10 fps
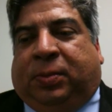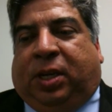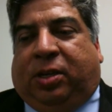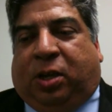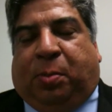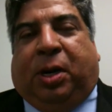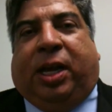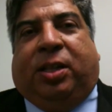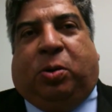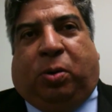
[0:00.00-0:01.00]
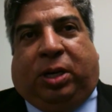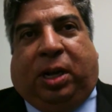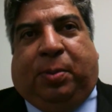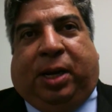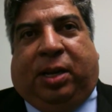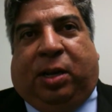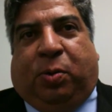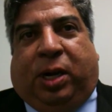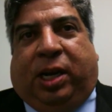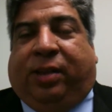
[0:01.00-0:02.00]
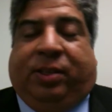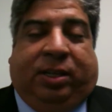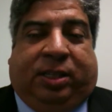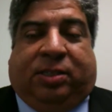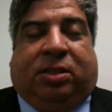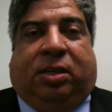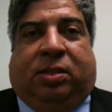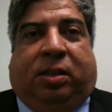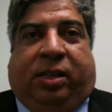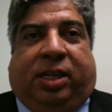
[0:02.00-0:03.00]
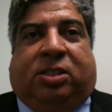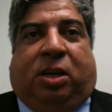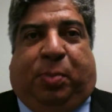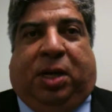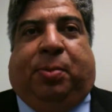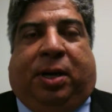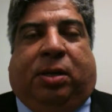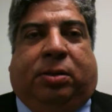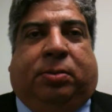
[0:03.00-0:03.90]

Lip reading: So I'm glad the court came down that way, and I think that's going to be upheld.